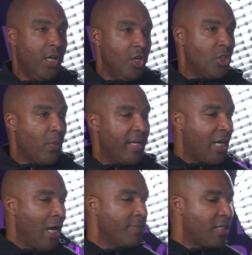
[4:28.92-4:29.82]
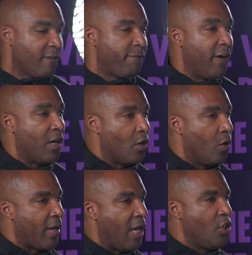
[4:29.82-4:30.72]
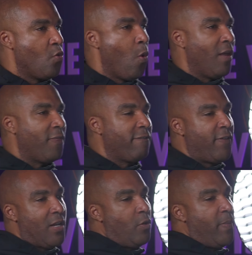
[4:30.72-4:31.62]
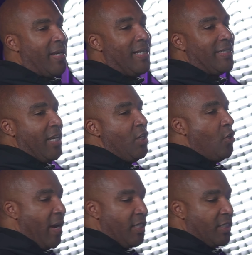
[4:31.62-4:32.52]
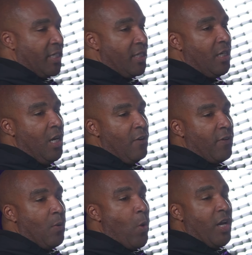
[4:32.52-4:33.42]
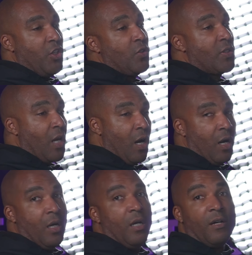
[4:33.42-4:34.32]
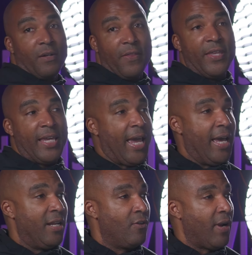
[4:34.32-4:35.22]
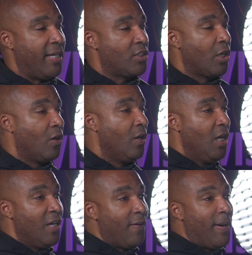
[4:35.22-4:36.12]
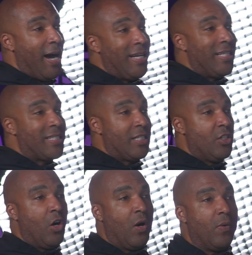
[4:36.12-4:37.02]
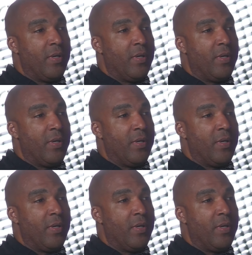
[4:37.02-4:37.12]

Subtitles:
so when it comes to the funnel, okay, you want the funnel to be a continuation from what you saw in the ad. right? So if I'm honest, you know,